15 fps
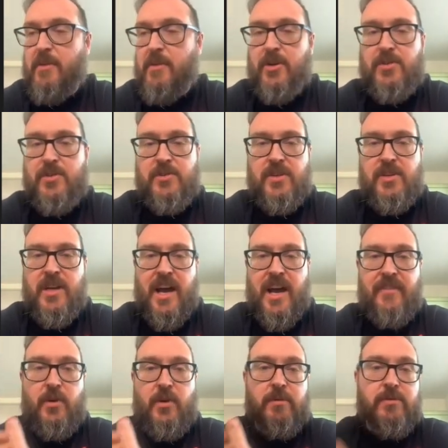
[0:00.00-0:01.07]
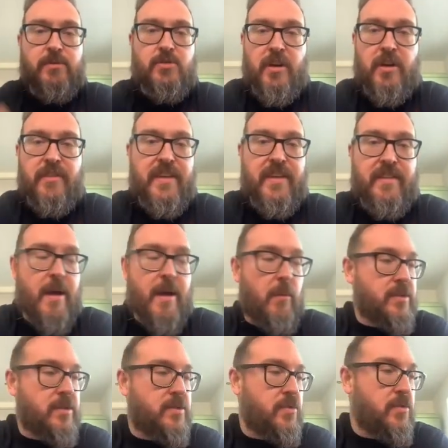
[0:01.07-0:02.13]
But I thought we were trying to figure out
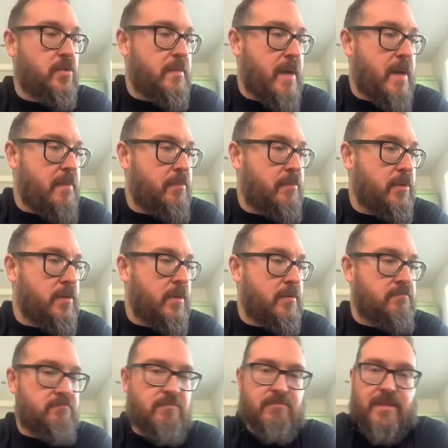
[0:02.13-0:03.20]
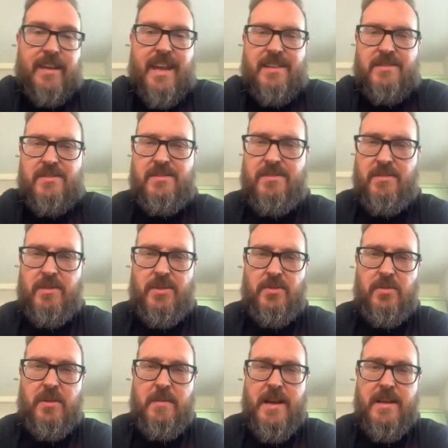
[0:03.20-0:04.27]
what to talk about. But I guess do you want to
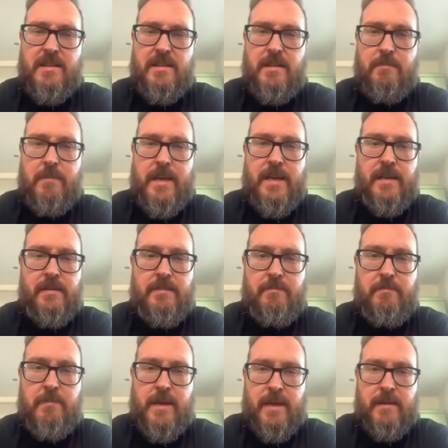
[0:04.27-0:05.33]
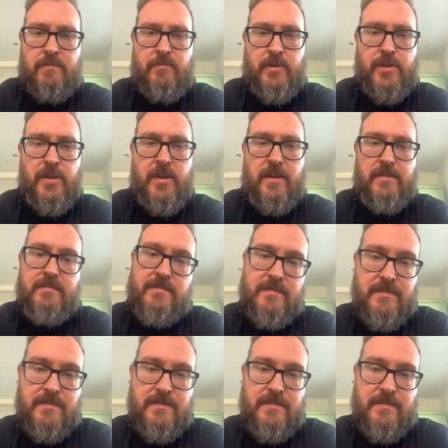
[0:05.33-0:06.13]
talk about the big return?